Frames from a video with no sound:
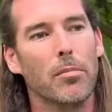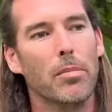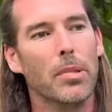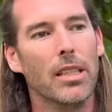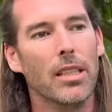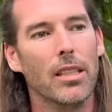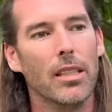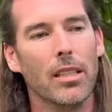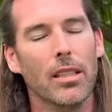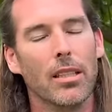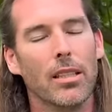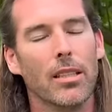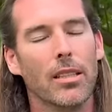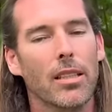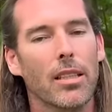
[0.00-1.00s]
being
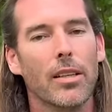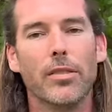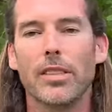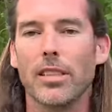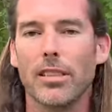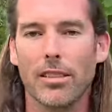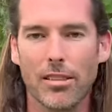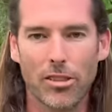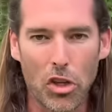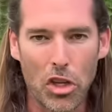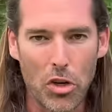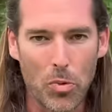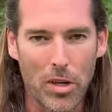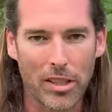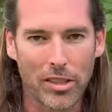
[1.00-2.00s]
of assistance to
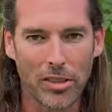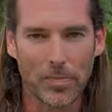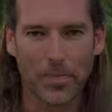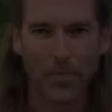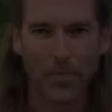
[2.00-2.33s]
anyone else.